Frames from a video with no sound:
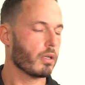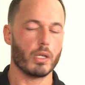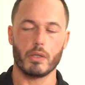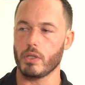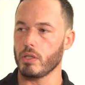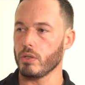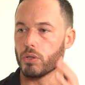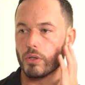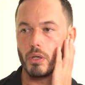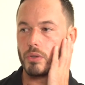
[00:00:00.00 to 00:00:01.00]
And then you
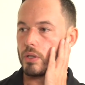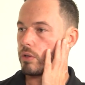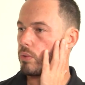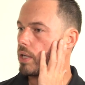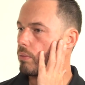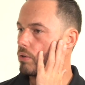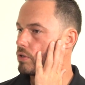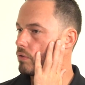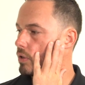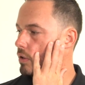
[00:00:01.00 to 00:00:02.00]
can go the other way
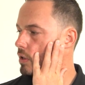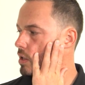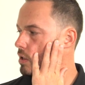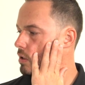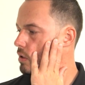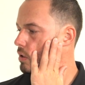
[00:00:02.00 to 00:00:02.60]
once you've done that.